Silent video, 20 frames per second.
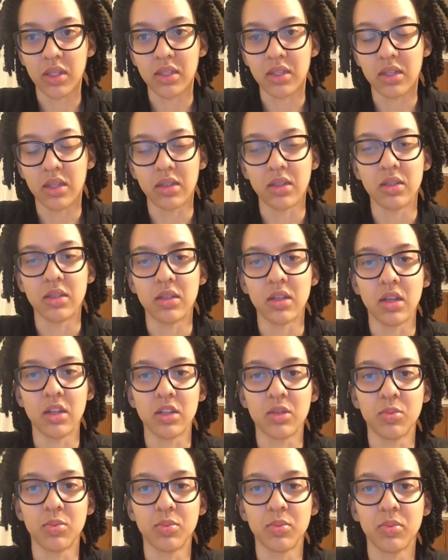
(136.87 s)

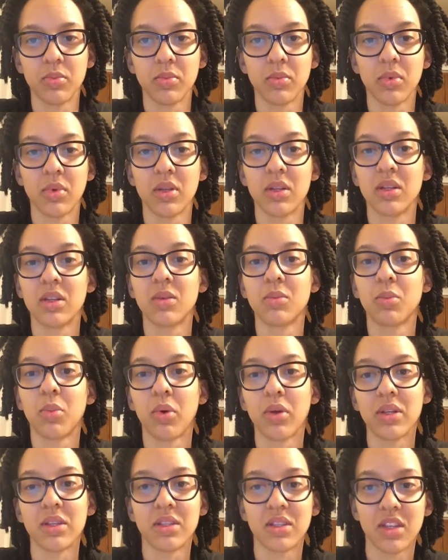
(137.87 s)

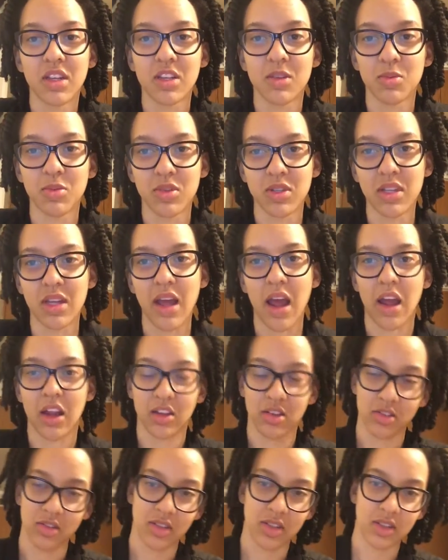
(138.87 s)
66.6%
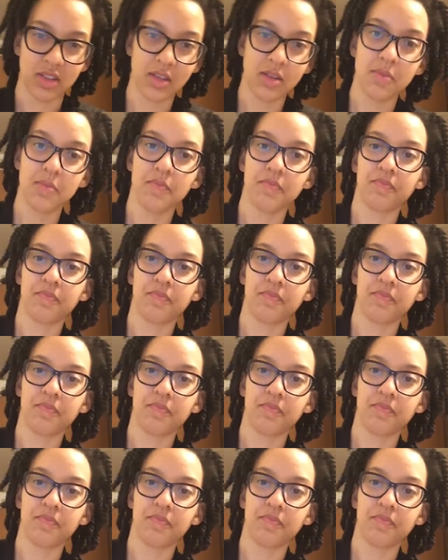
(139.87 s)
accuracy.